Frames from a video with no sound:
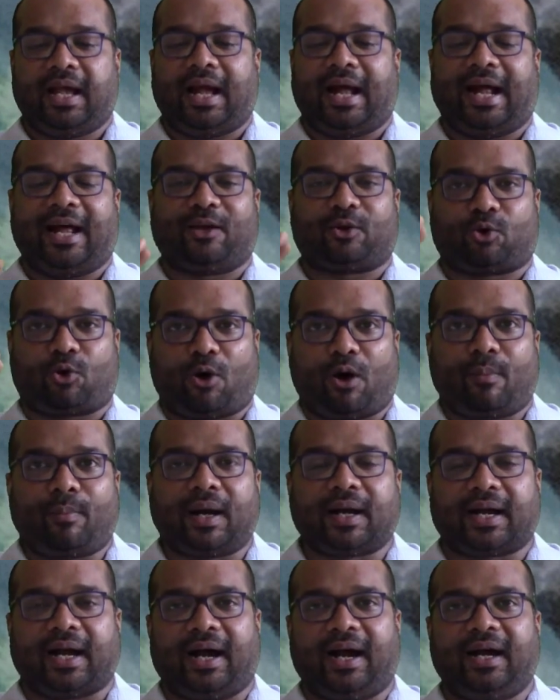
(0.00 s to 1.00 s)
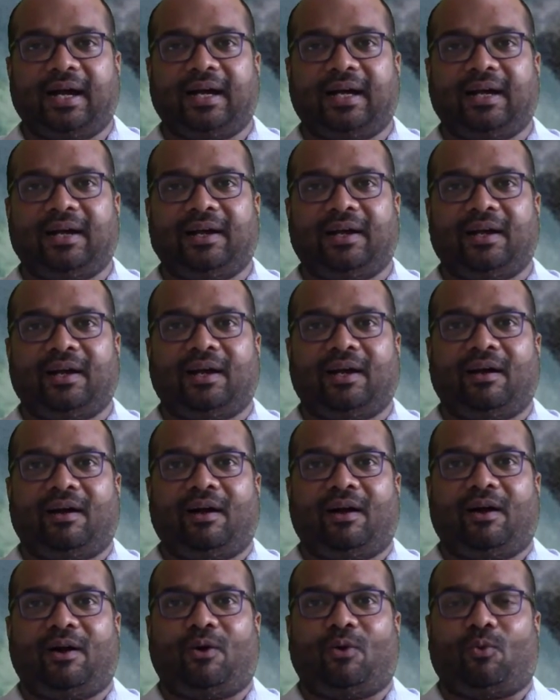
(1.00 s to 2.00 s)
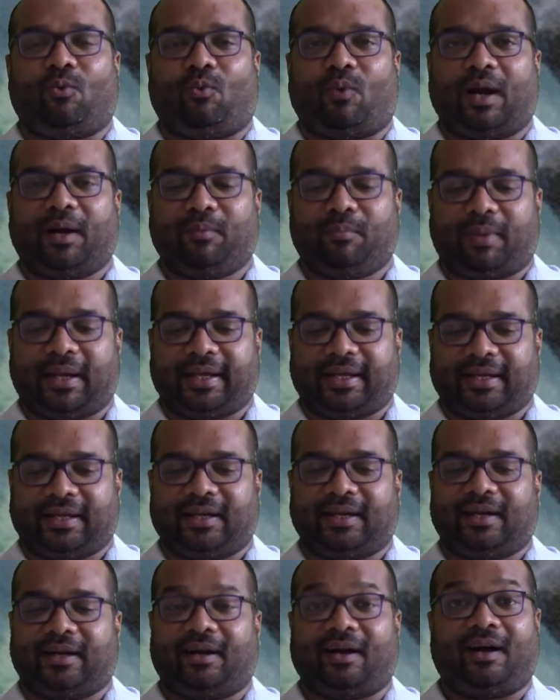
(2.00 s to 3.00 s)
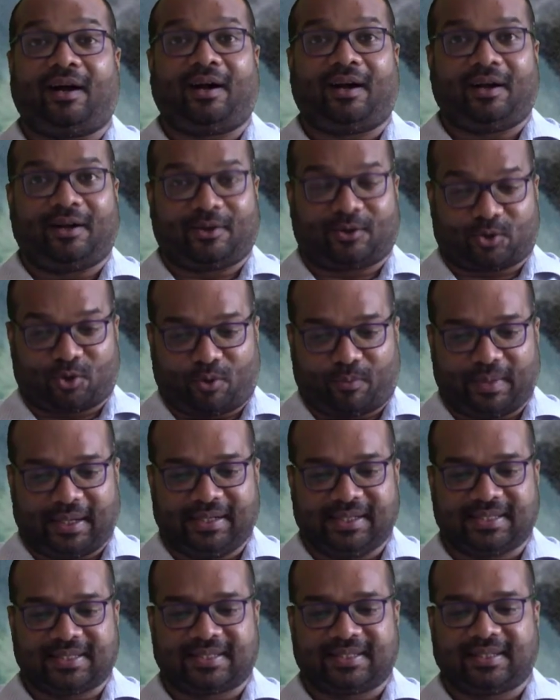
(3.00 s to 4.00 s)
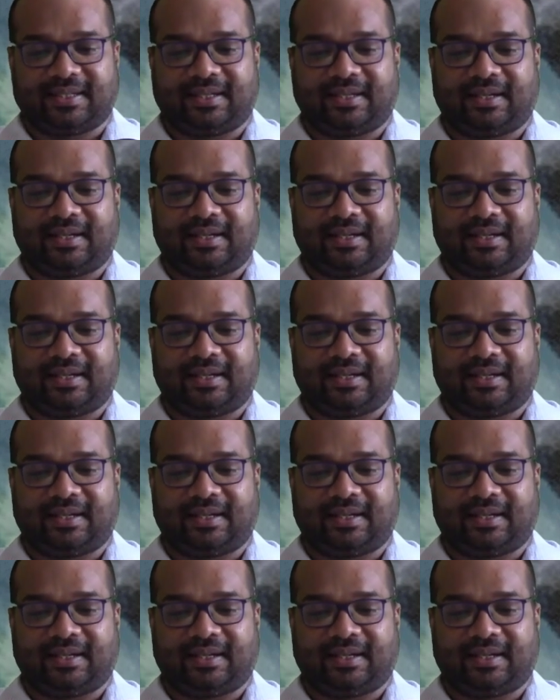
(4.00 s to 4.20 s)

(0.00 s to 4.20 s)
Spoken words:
Romaga, one by Romans,